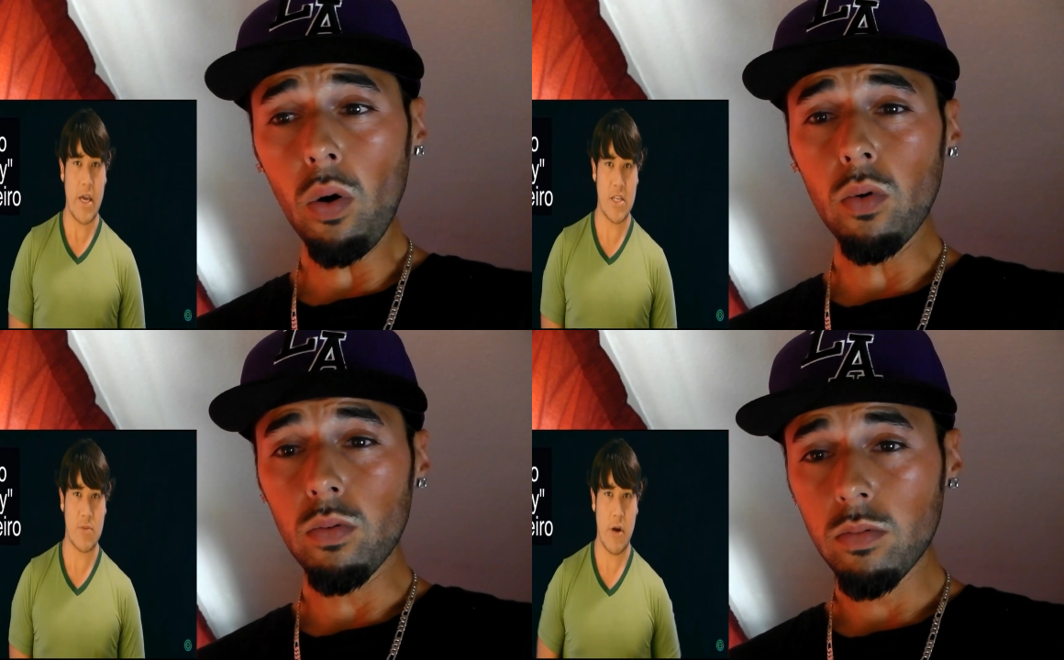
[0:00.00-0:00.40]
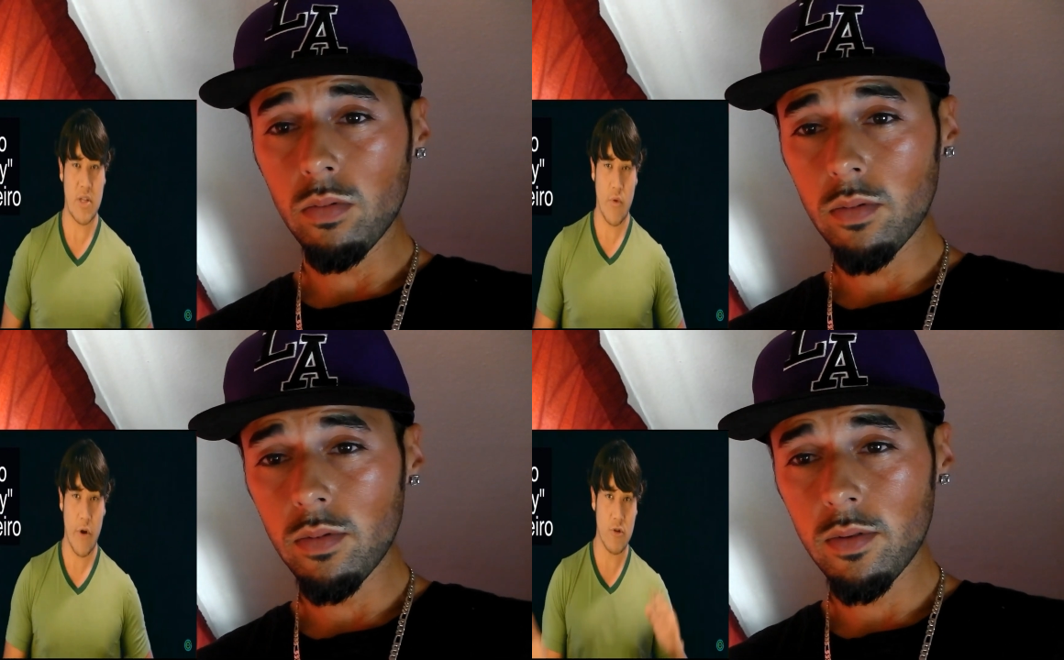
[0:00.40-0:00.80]
Speaker 1: right, it's
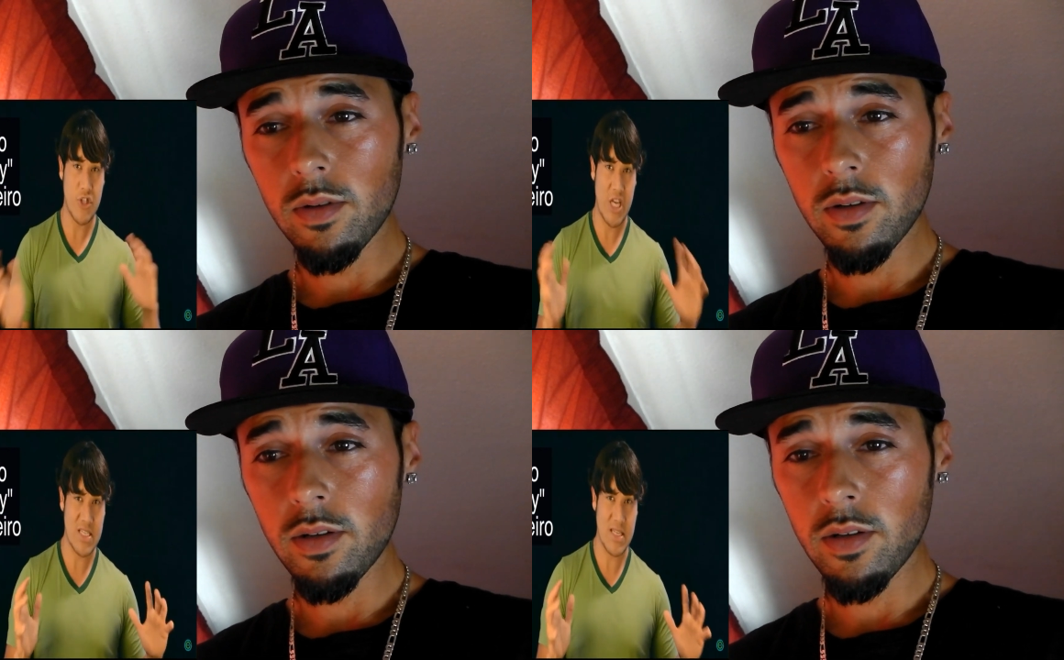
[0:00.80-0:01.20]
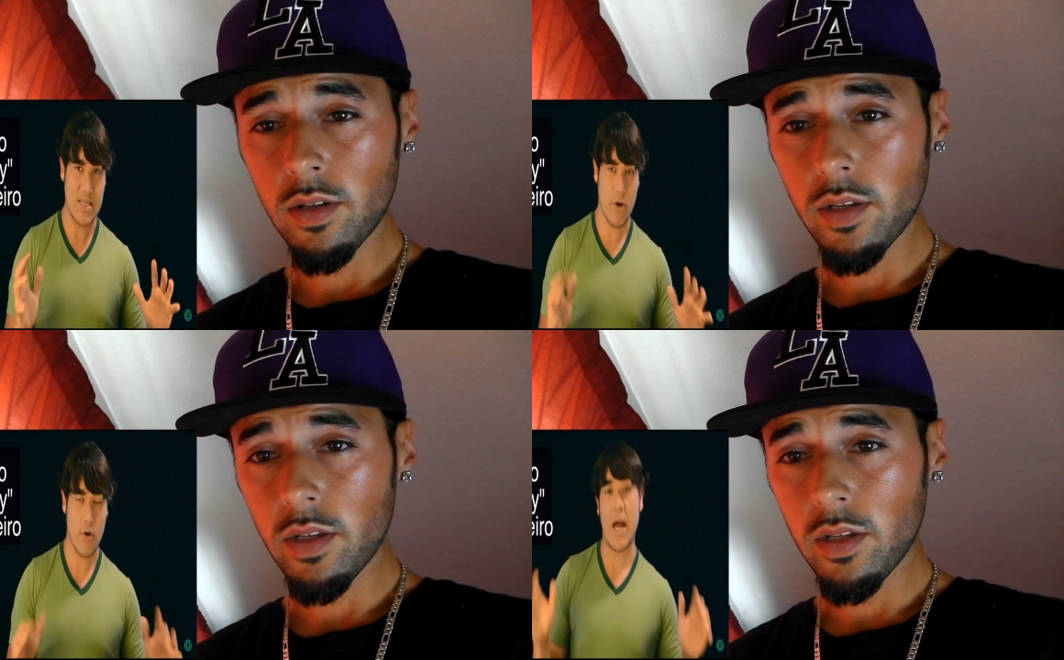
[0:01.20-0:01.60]
pronounced Rio de
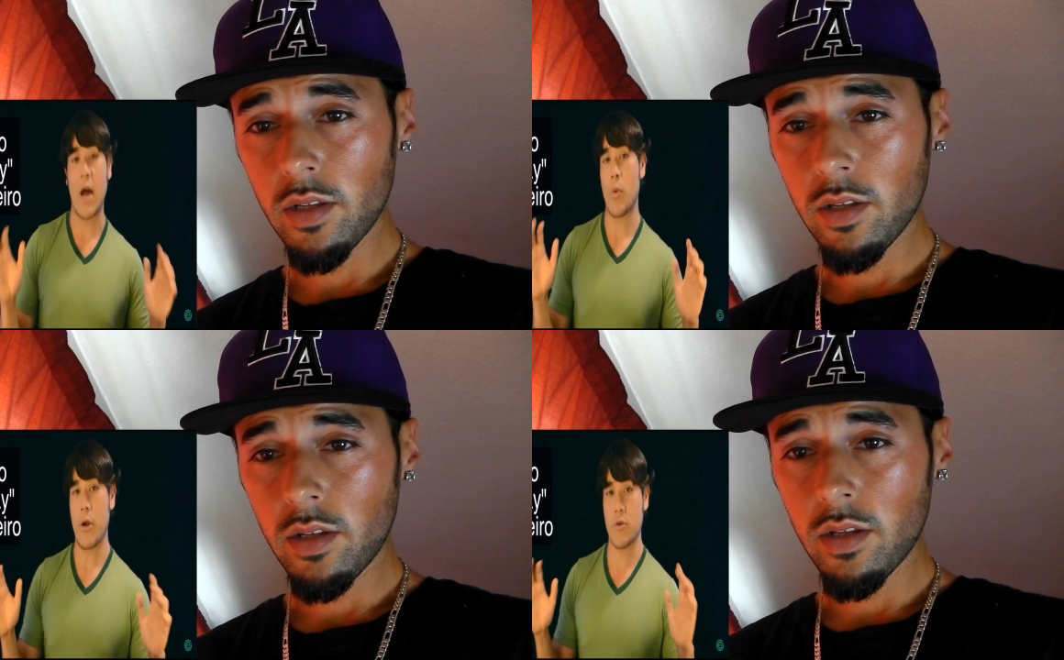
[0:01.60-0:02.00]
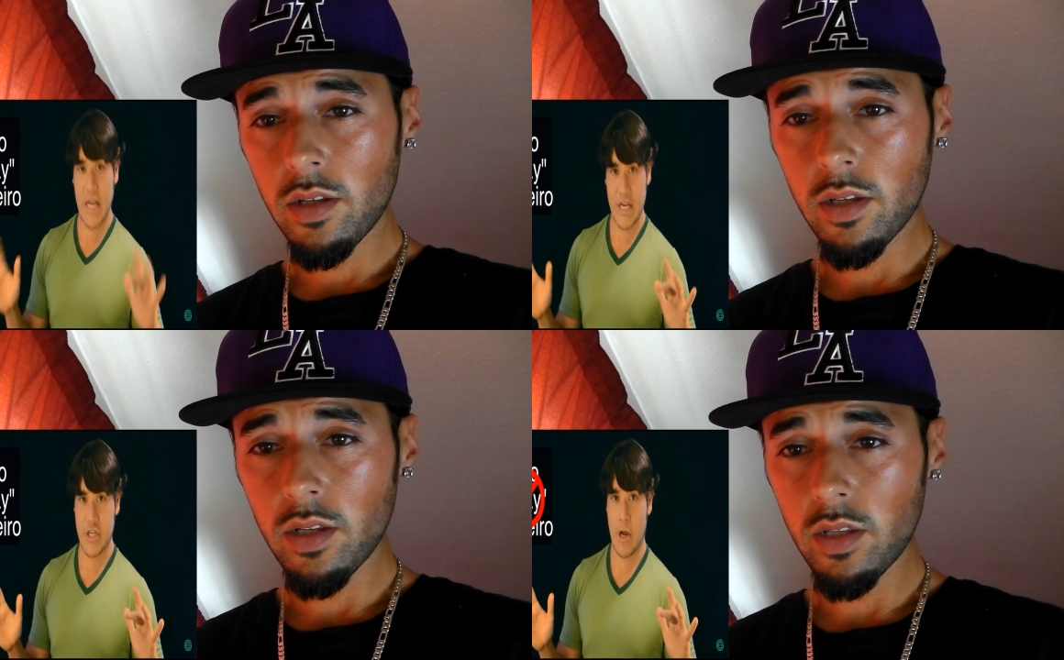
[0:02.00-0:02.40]
Janeiro, not Rio
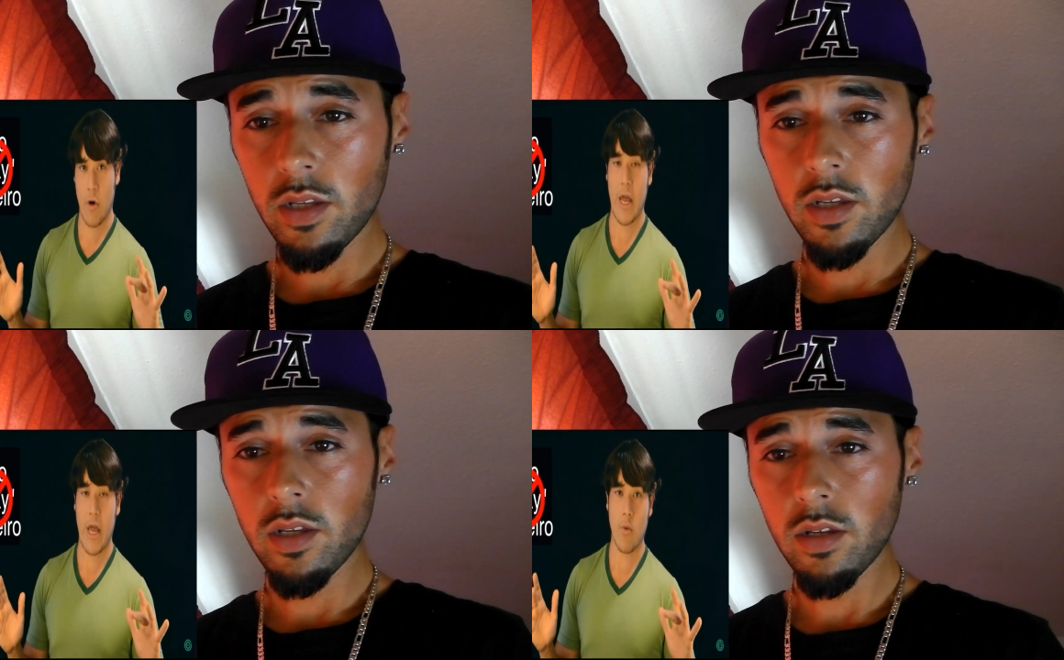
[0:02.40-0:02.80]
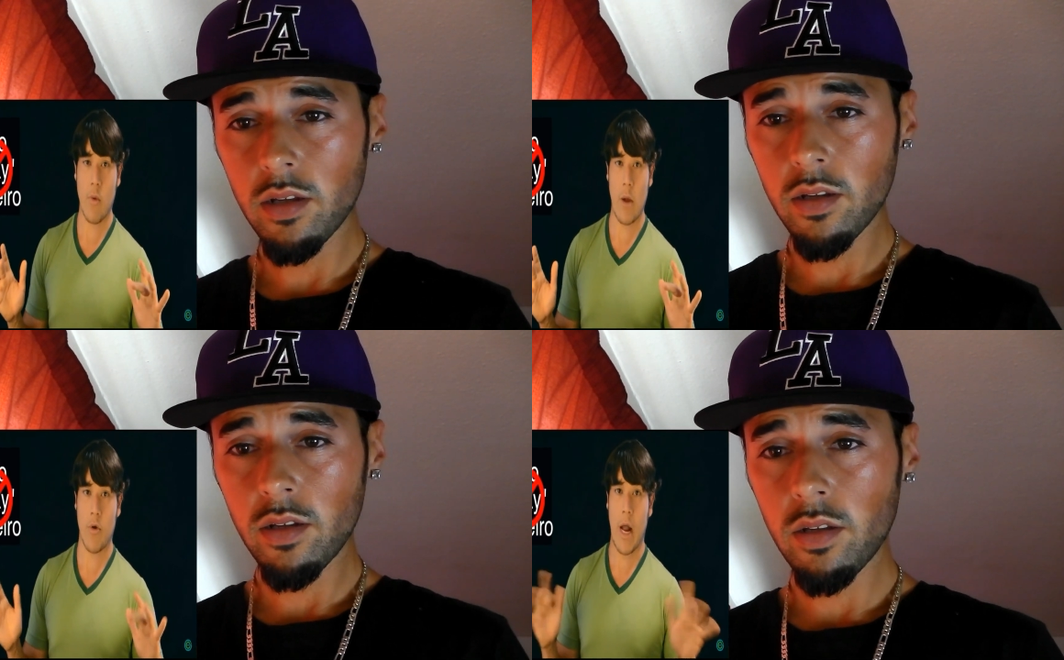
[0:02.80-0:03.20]
de Janeiro. Get
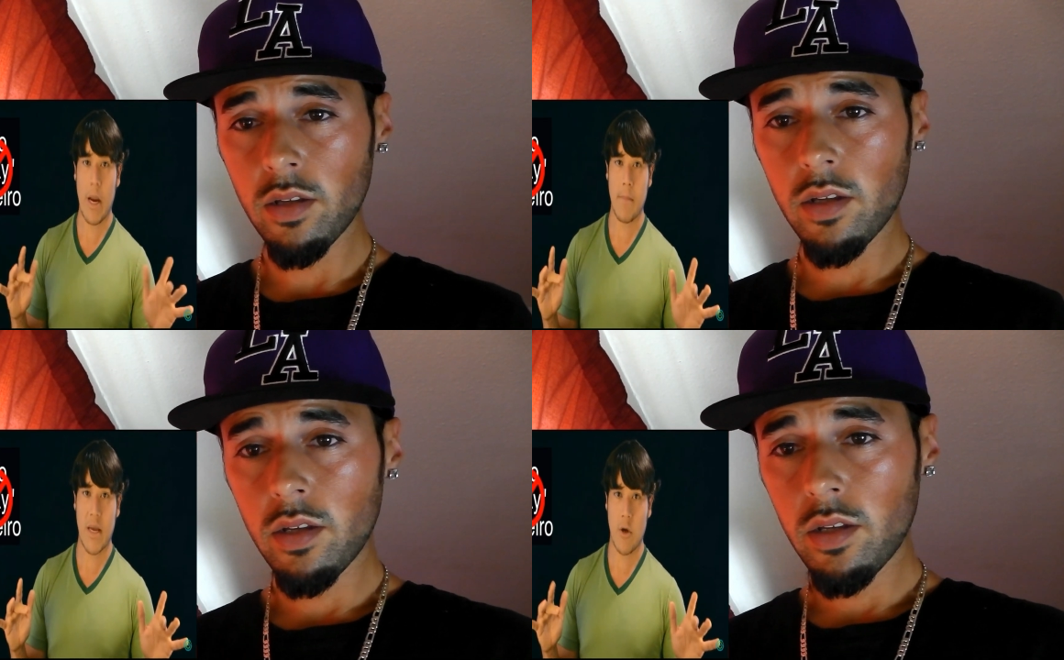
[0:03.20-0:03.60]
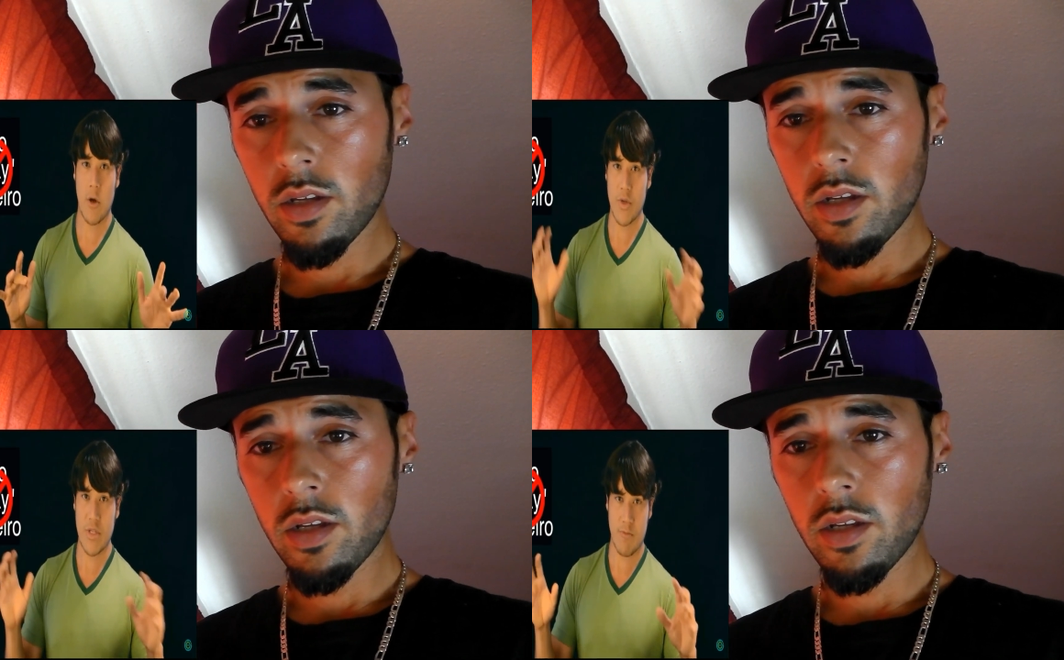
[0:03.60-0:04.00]
it right, we're not in
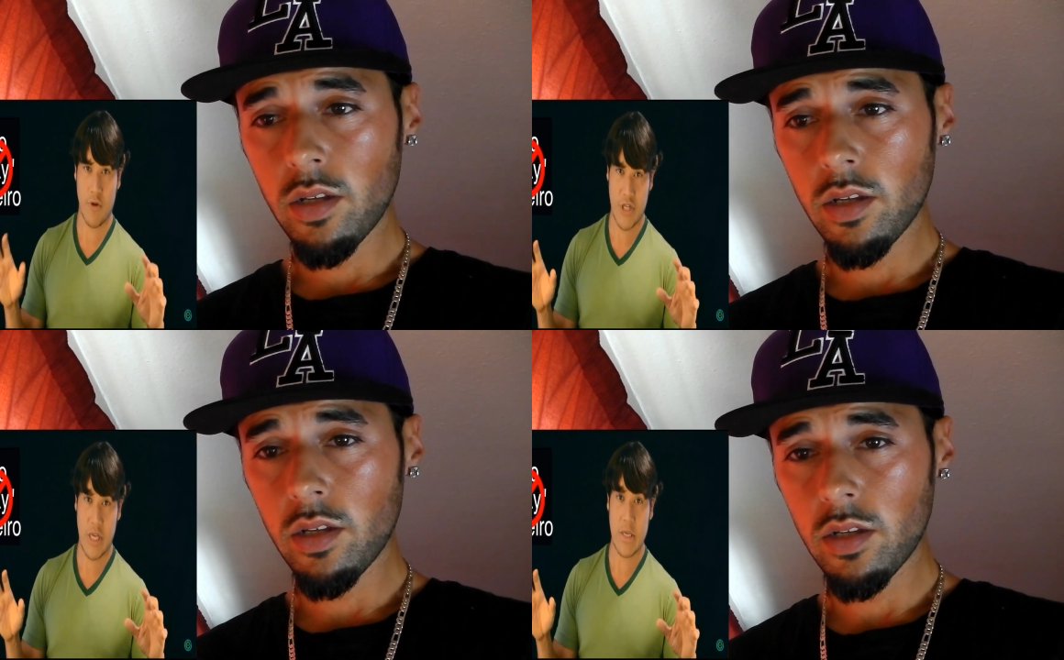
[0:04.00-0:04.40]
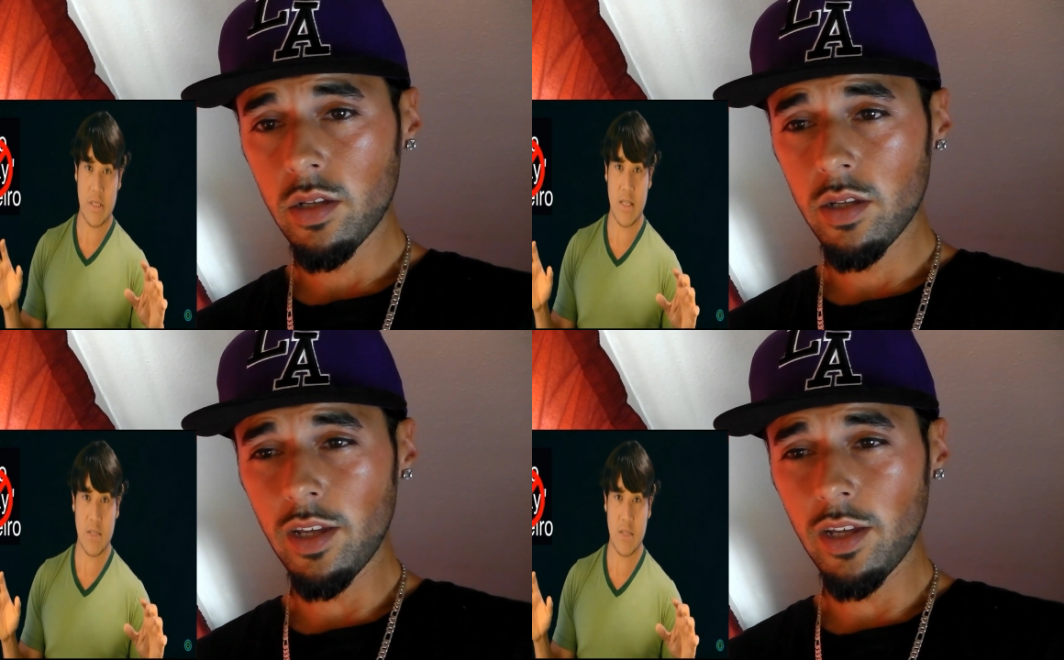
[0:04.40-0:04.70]
Mexico, this is Portuguese, not